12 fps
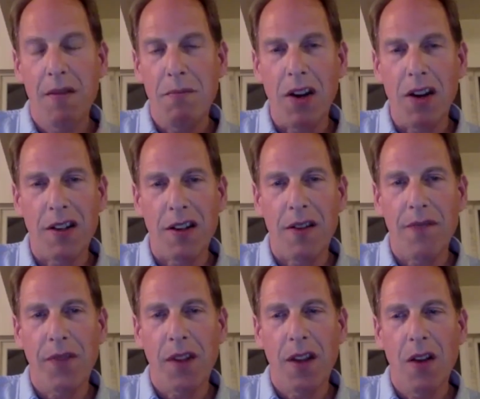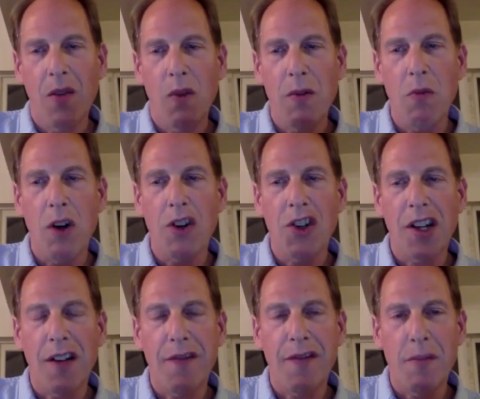murder, we were watching
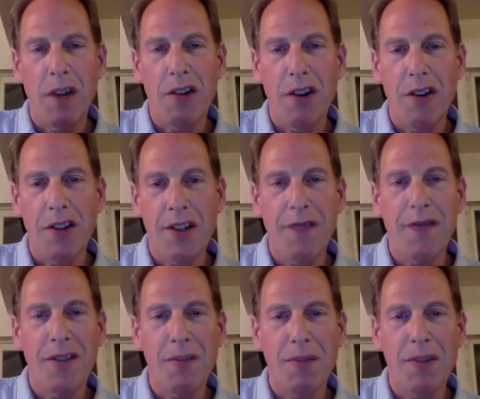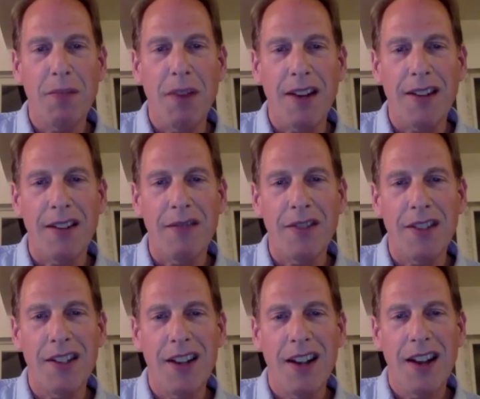it from our own different
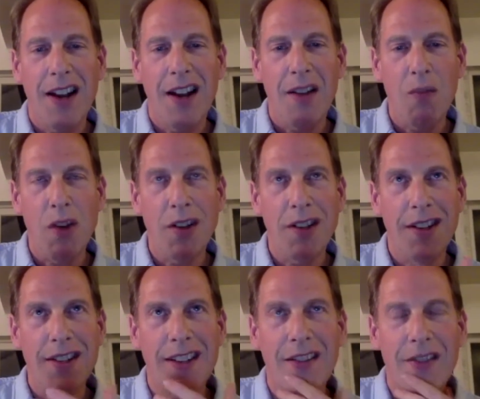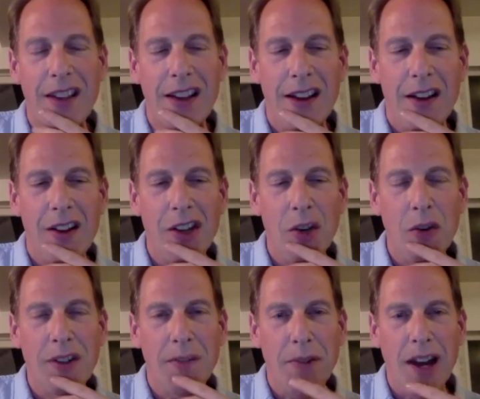perspectives. And I wondered, you
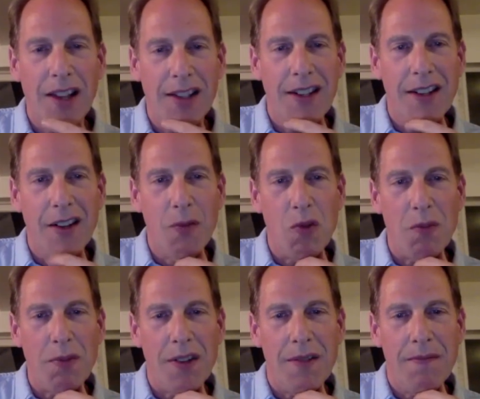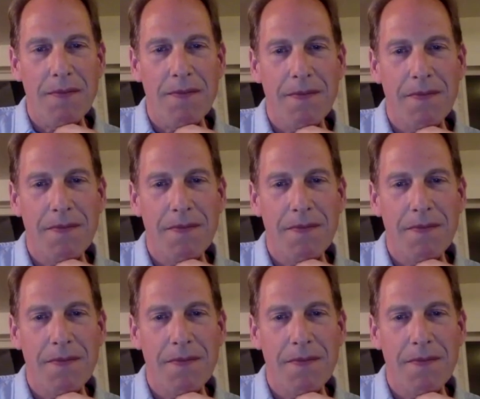as a Palestinian woman,